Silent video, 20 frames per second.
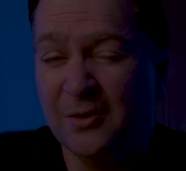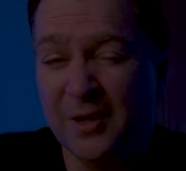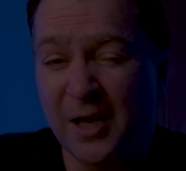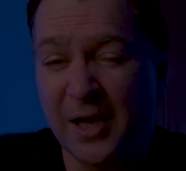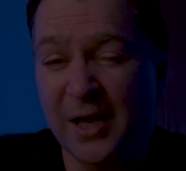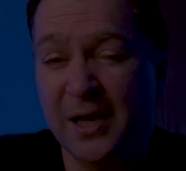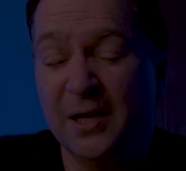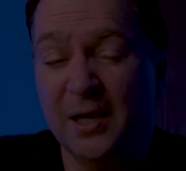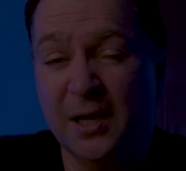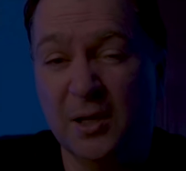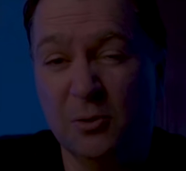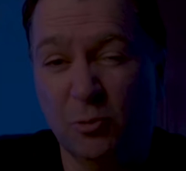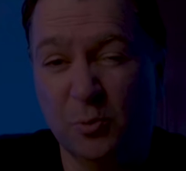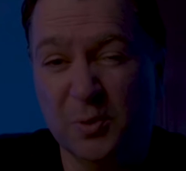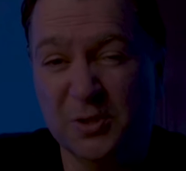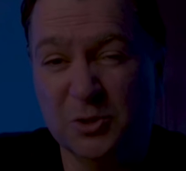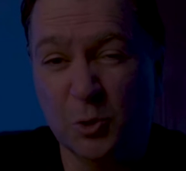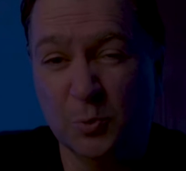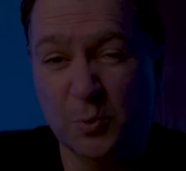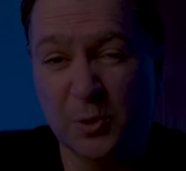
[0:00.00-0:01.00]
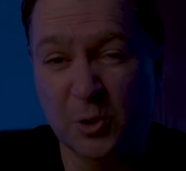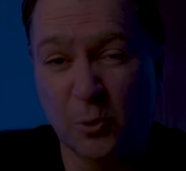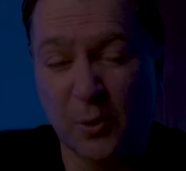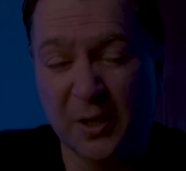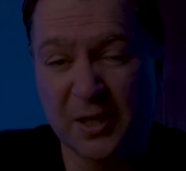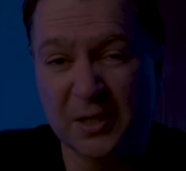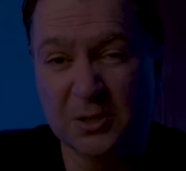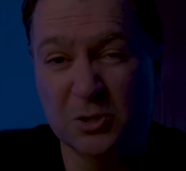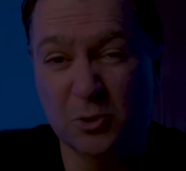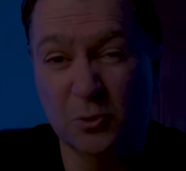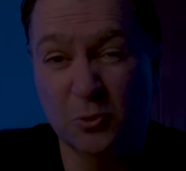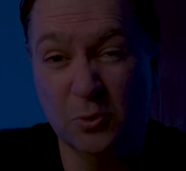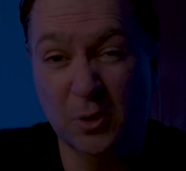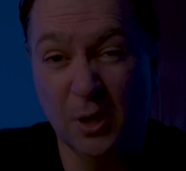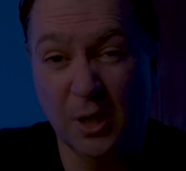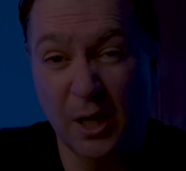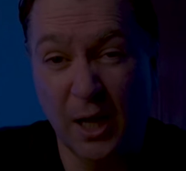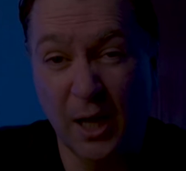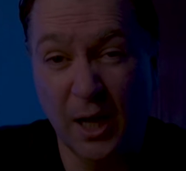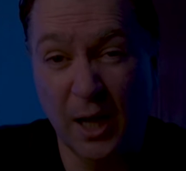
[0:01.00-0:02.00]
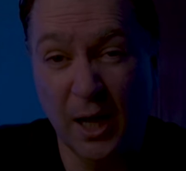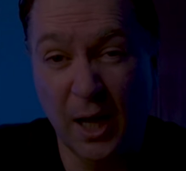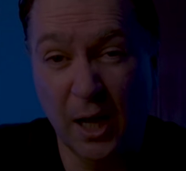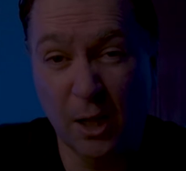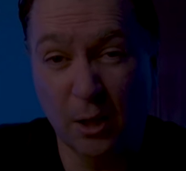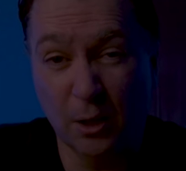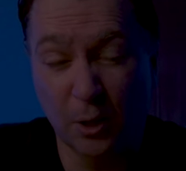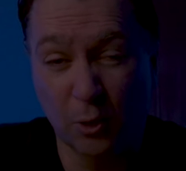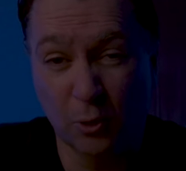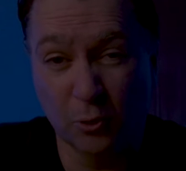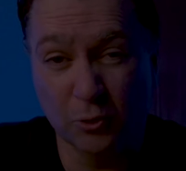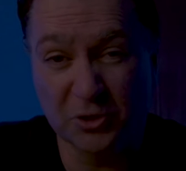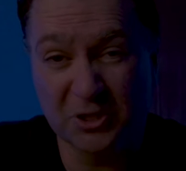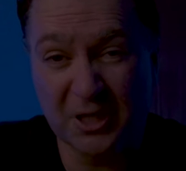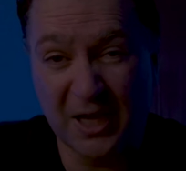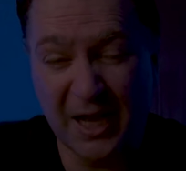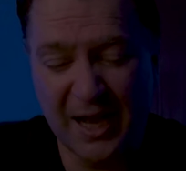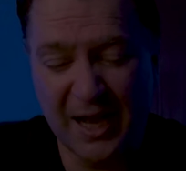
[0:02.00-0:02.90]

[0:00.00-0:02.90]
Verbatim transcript: then it will be super quick to launch